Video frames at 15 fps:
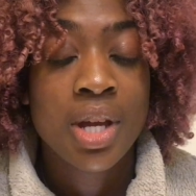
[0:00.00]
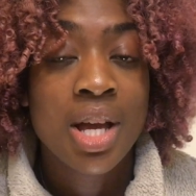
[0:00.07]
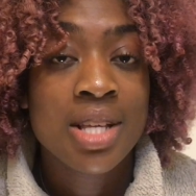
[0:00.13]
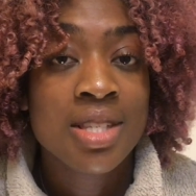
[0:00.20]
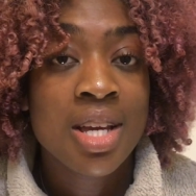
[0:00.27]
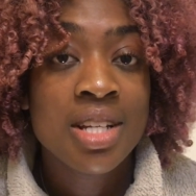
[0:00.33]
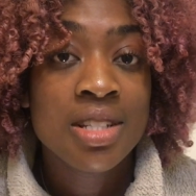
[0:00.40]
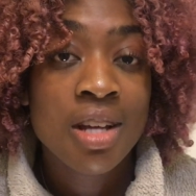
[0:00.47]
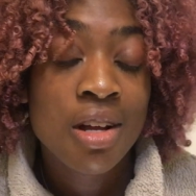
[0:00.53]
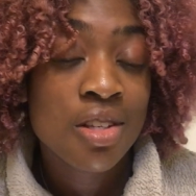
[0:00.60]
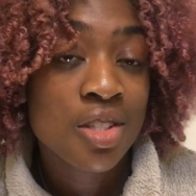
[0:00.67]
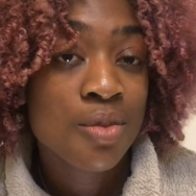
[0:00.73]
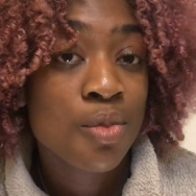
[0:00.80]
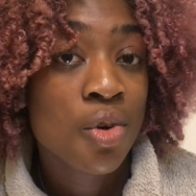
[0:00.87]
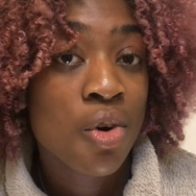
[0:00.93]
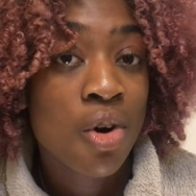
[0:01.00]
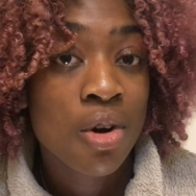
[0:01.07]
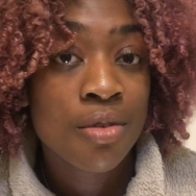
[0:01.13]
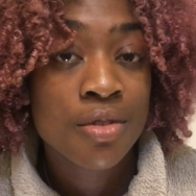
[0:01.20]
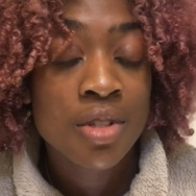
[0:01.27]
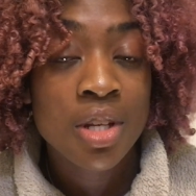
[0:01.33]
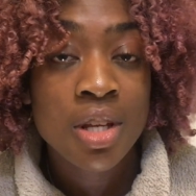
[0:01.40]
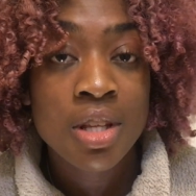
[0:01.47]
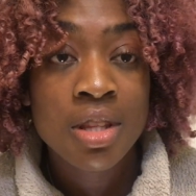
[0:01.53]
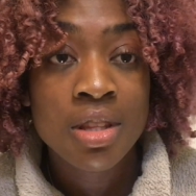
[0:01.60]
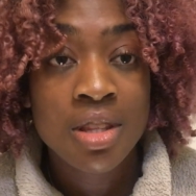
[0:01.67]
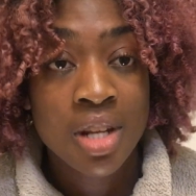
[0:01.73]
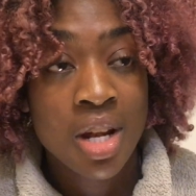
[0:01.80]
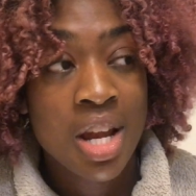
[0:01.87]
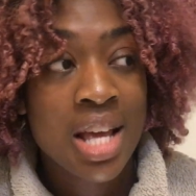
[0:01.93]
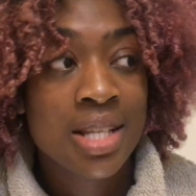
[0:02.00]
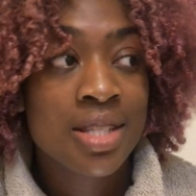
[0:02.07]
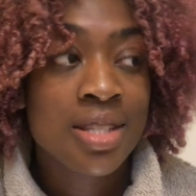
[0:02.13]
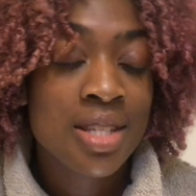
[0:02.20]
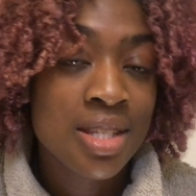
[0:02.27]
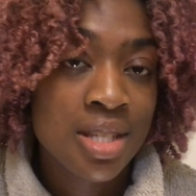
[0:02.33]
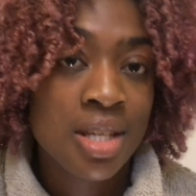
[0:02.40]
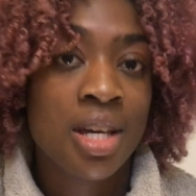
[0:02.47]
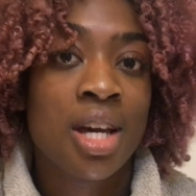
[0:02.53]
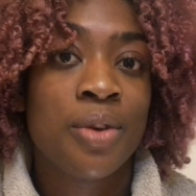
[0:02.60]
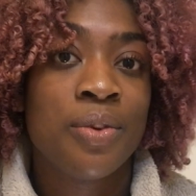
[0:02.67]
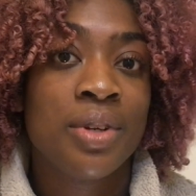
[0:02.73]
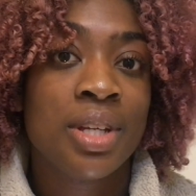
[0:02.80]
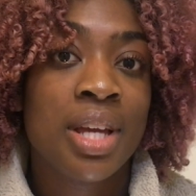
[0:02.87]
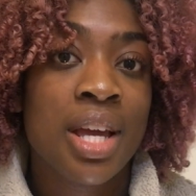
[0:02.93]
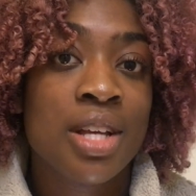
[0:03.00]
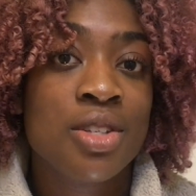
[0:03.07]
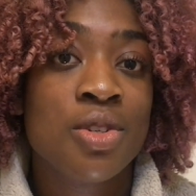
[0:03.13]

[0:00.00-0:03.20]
As I danced more often, the less dizzy I would get.